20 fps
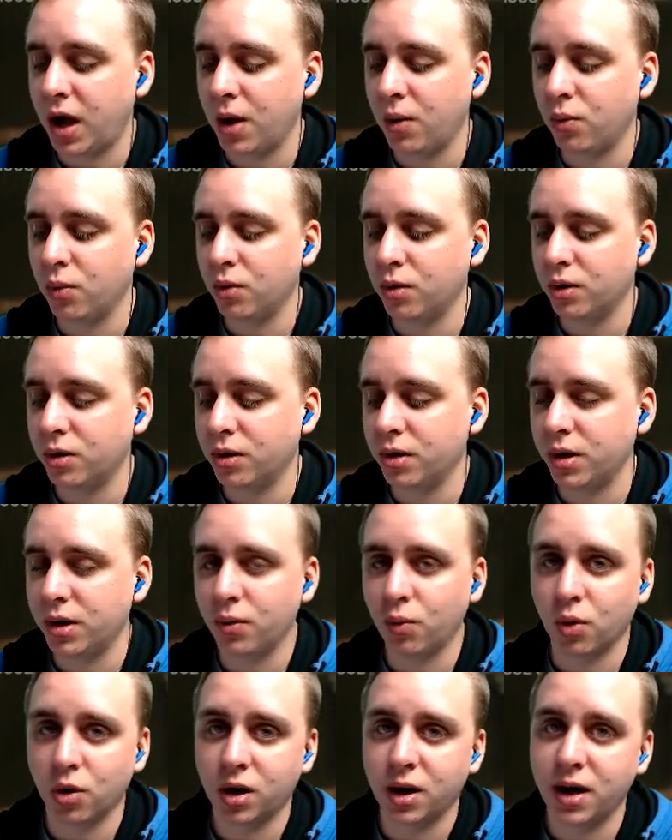I
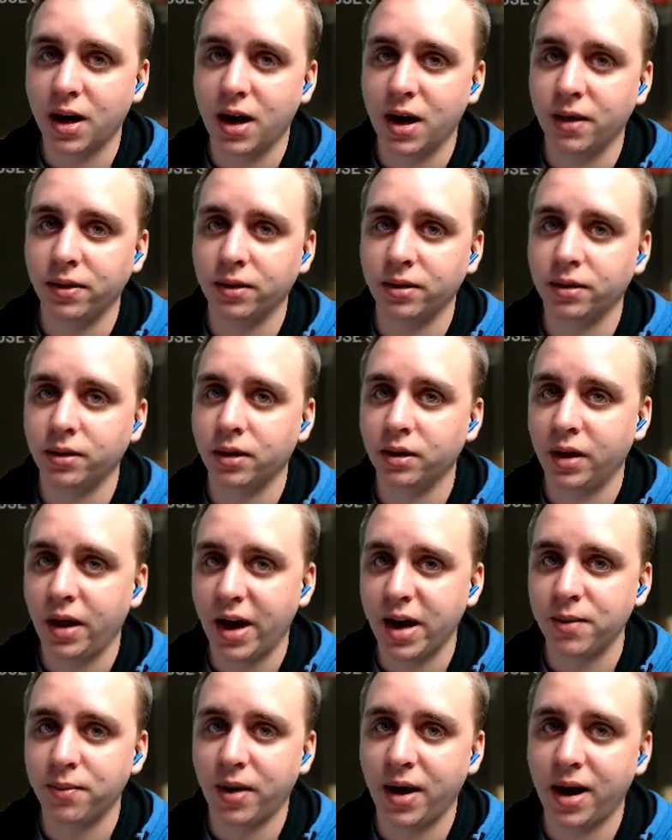would work on
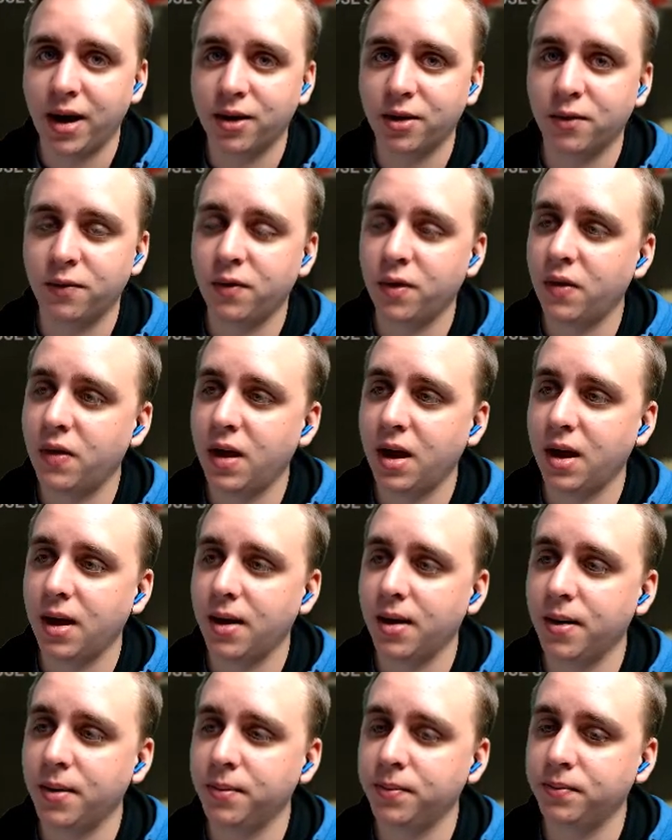linebacker for
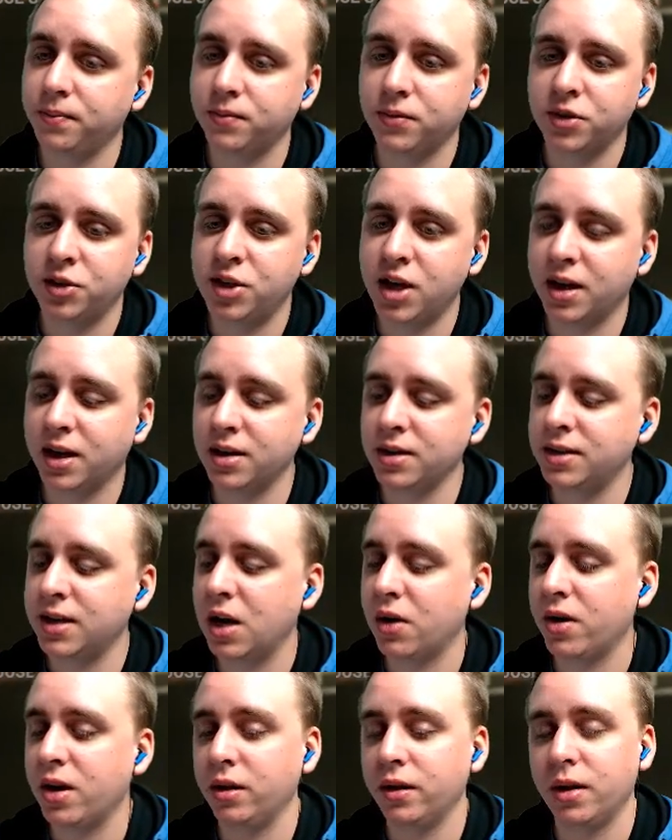them.
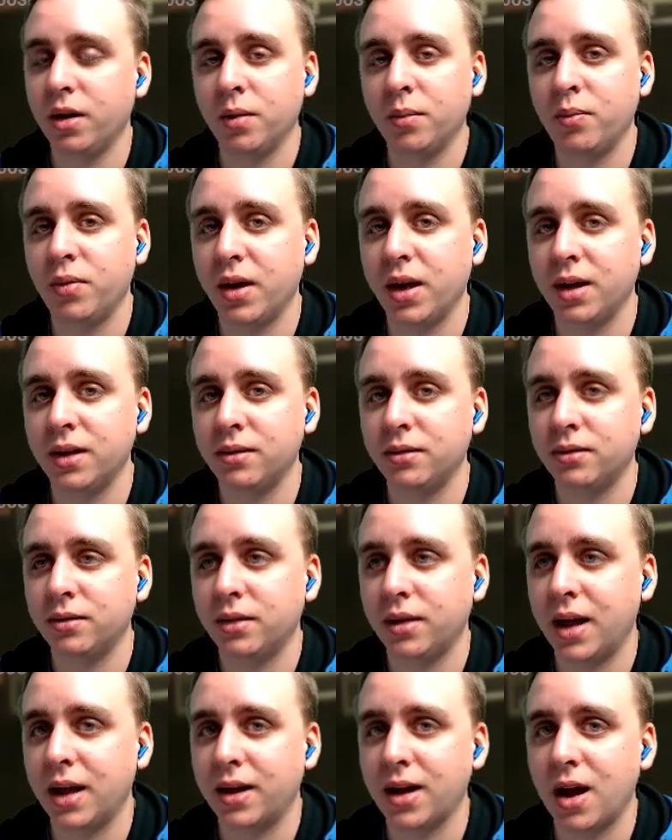Secondary a little bit.
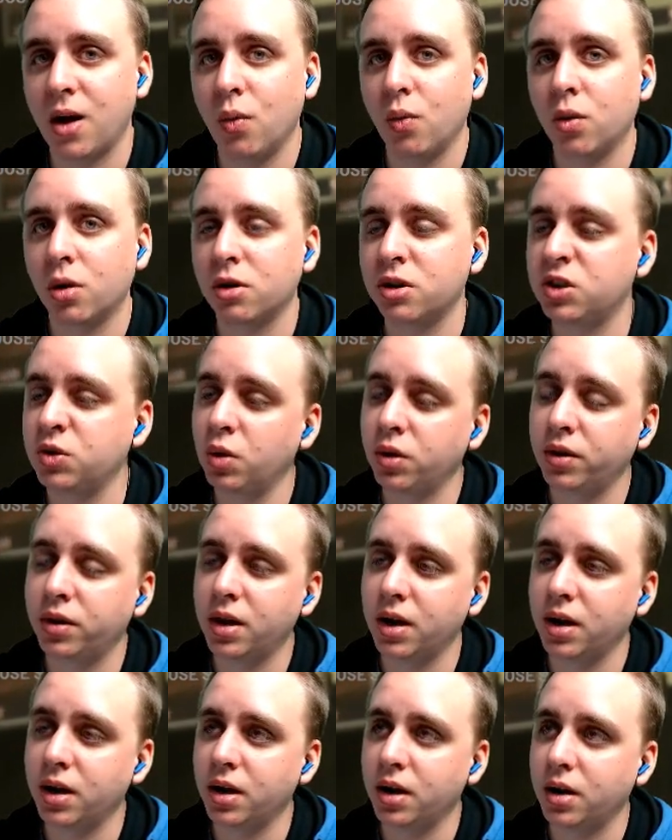That got worse
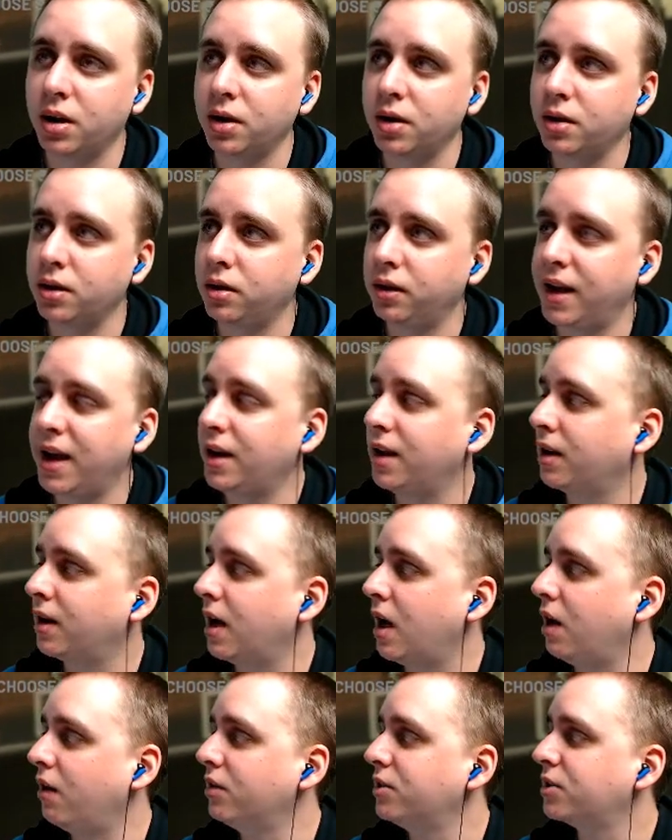with Landon
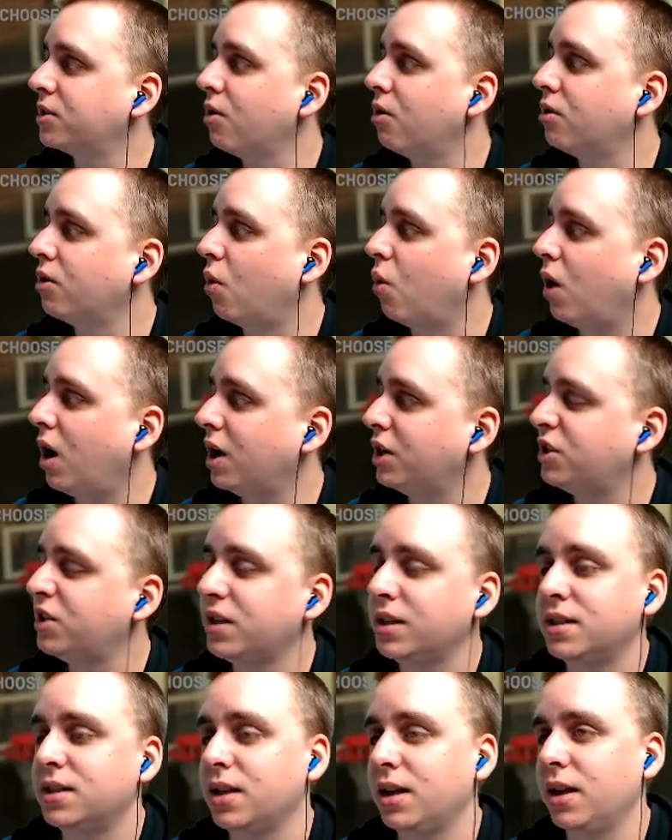Collins going to
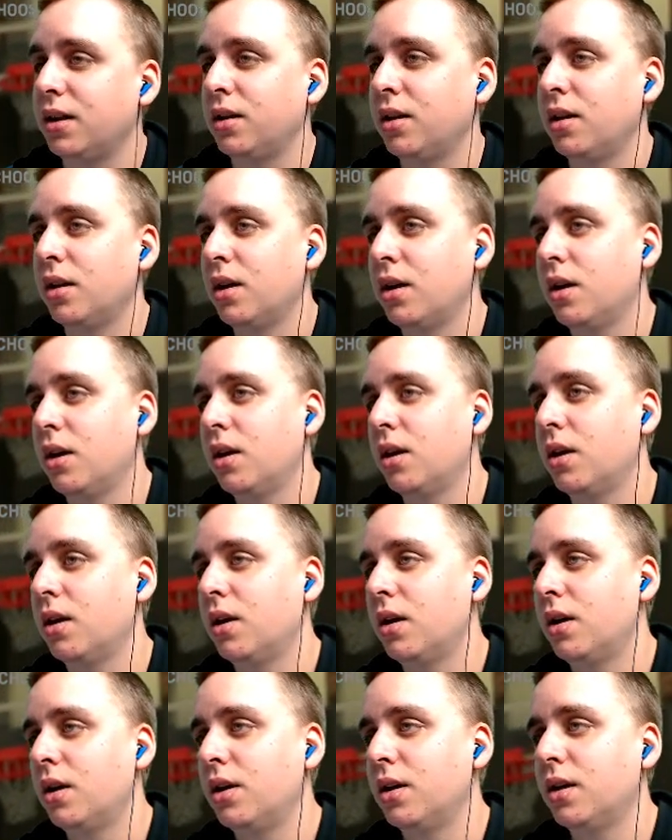Washington.
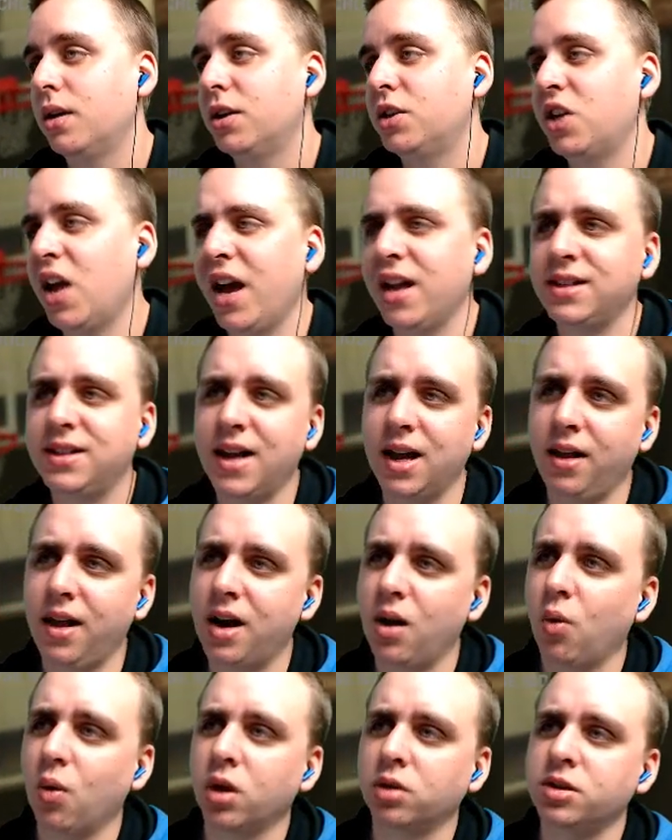Giants got a
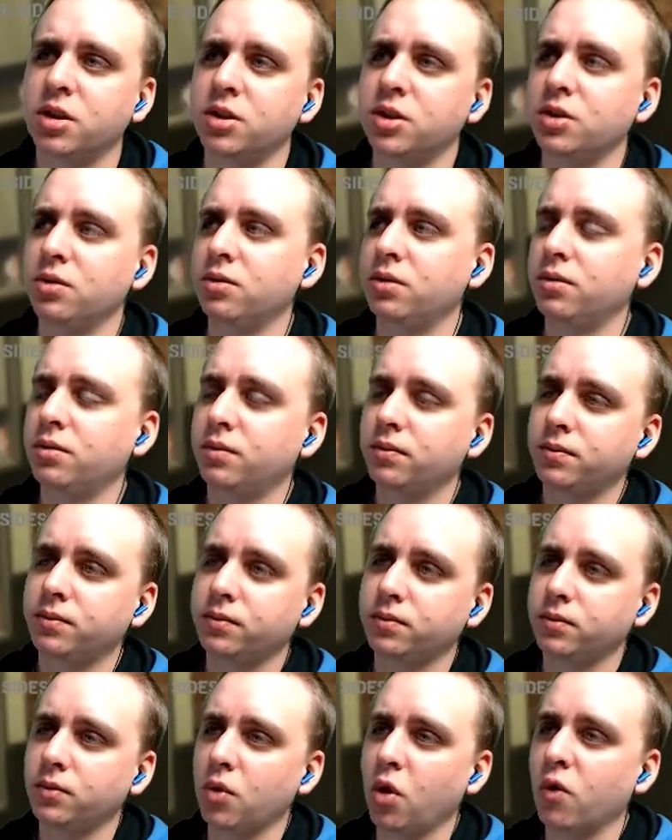lot of work to do
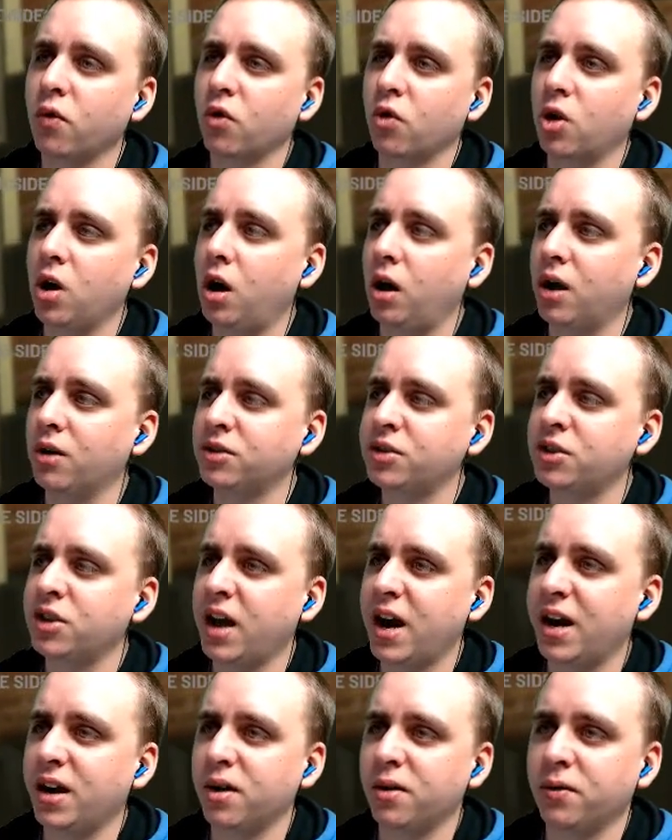overall
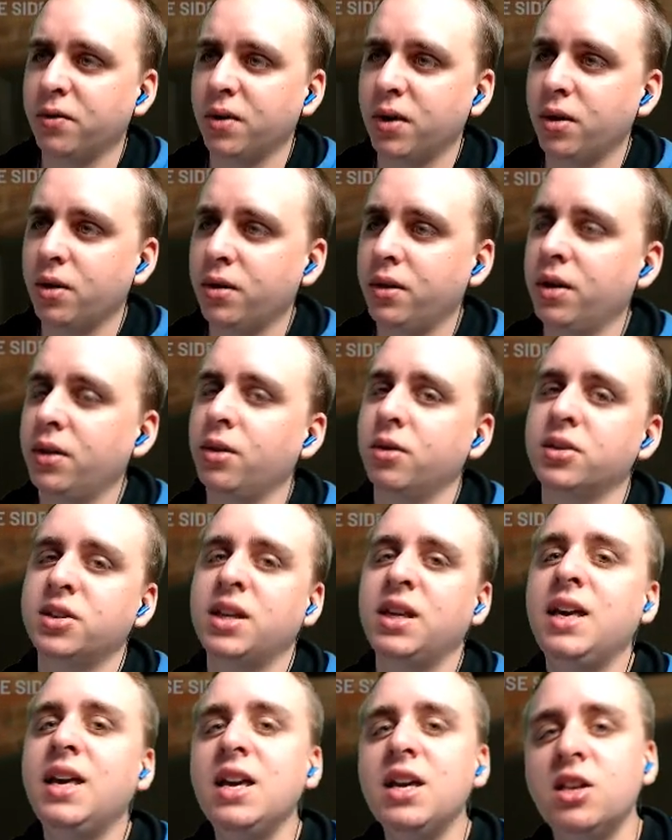outside of
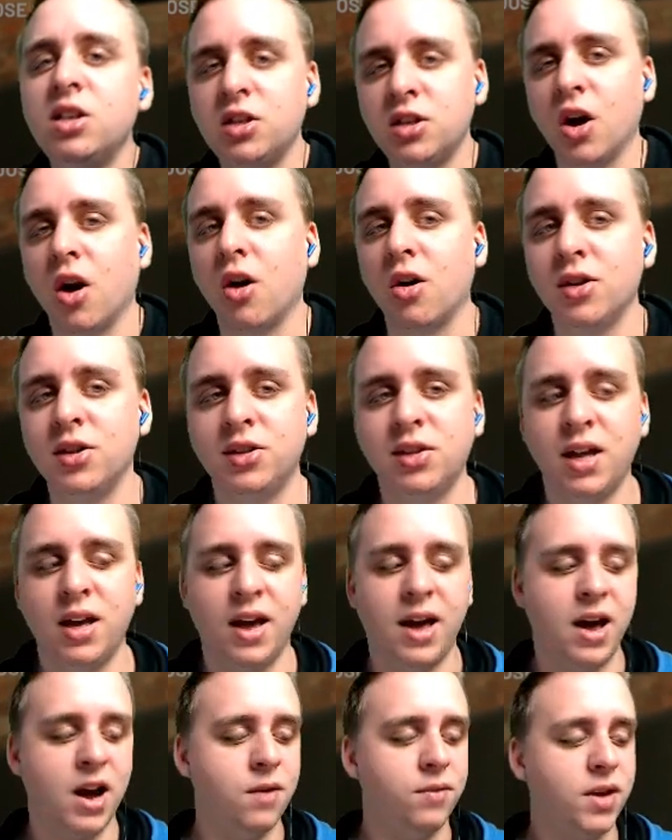those key stars
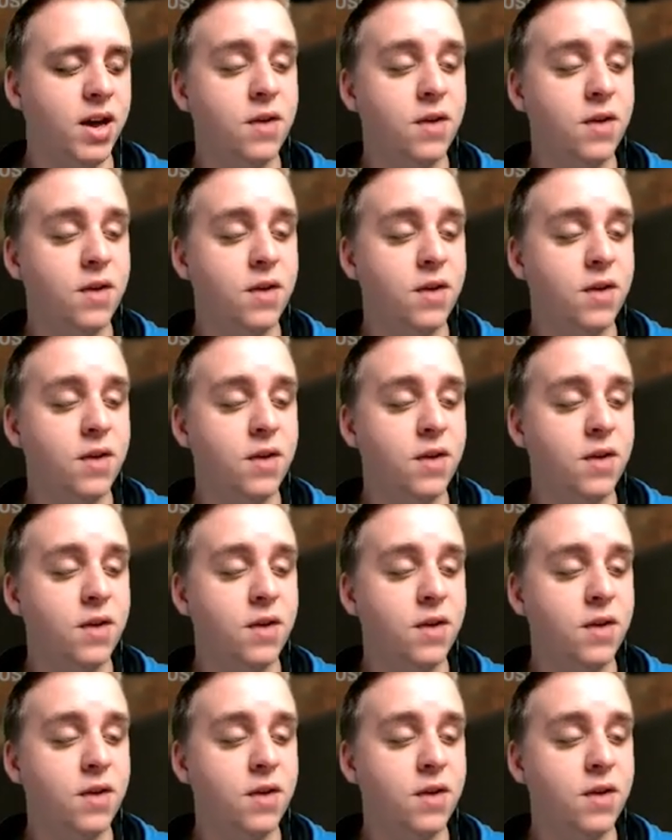they have.